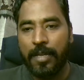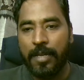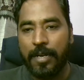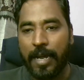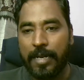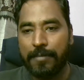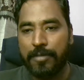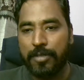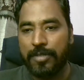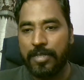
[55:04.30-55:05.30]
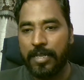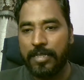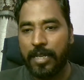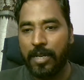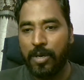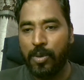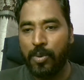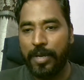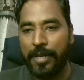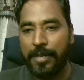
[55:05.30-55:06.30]
Random Toast says,
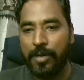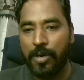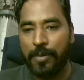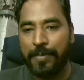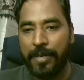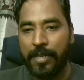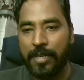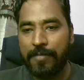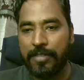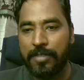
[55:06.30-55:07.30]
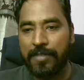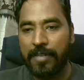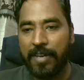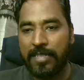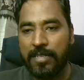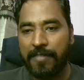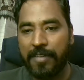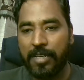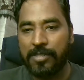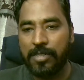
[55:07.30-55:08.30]
hello. In your opinion, which of the advanced
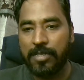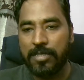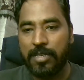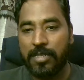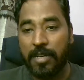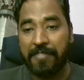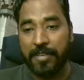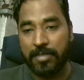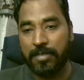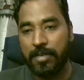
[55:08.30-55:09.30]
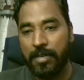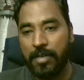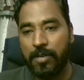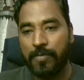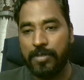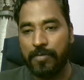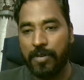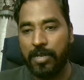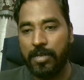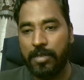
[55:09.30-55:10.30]
certification is the toughest? Which
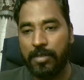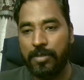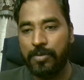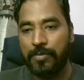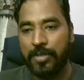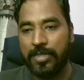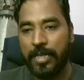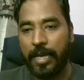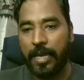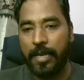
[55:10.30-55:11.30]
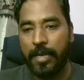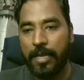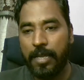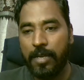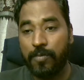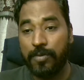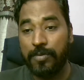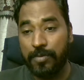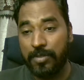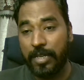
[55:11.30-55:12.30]
one would
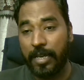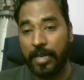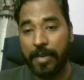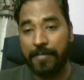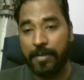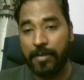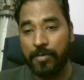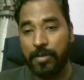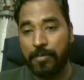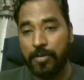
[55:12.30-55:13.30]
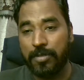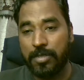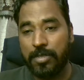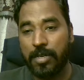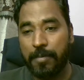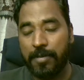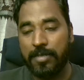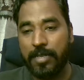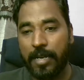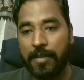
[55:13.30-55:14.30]
you say gave you the most trouble
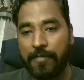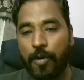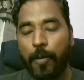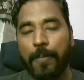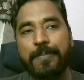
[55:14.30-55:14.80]
studying for?